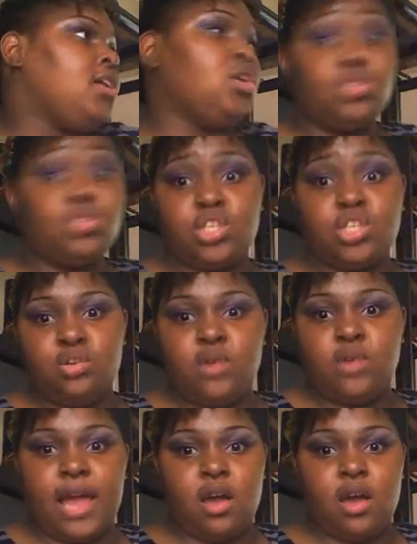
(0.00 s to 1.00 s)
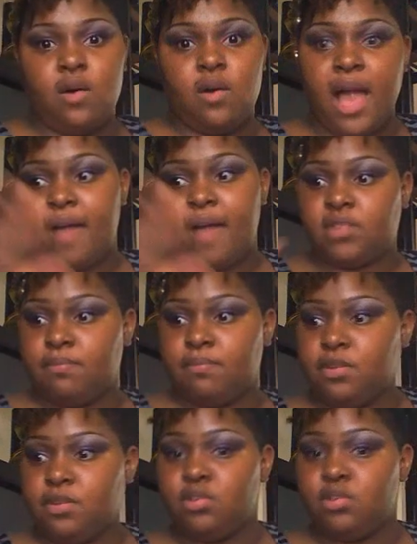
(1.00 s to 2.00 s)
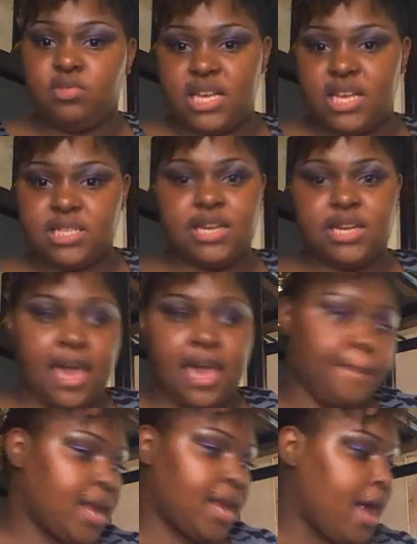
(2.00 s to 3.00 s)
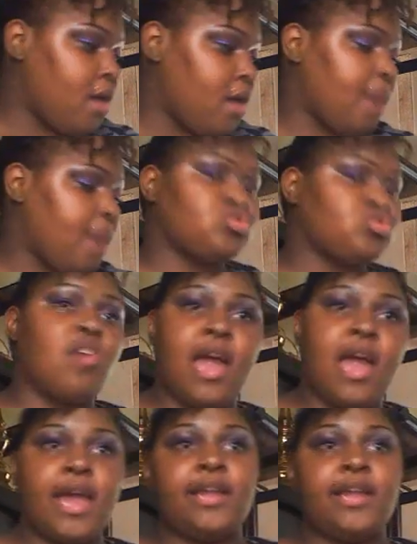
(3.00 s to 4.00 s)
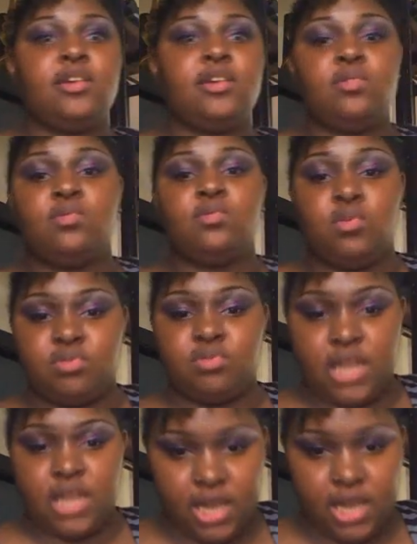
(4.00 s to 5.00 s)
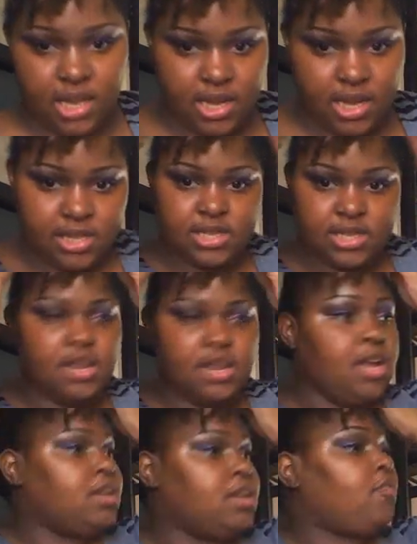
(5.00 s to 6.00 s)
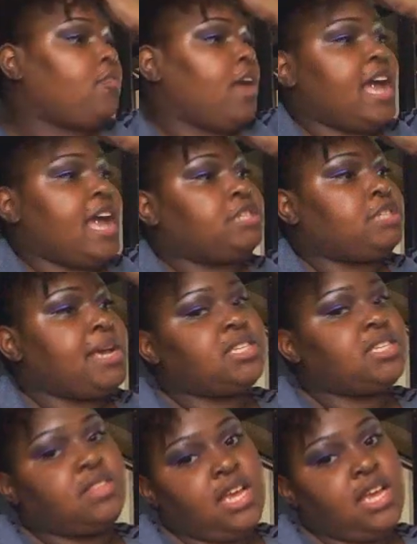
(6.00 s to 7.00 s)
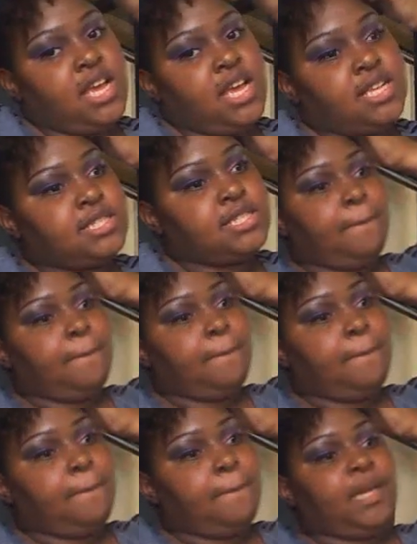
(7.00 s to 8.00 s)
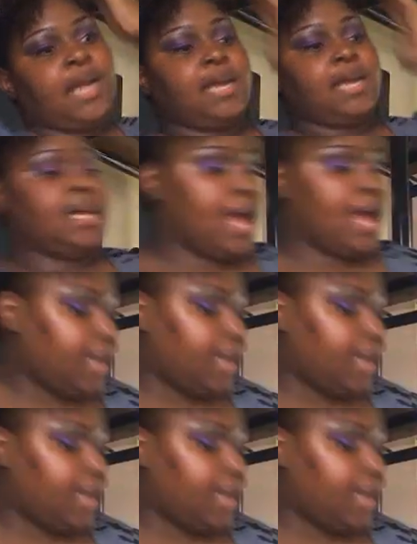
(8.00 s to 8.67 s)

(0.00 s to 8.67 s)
used to do like oh i have to do this and that but now i'm trying to do new things and different aspects of things and i cannot complain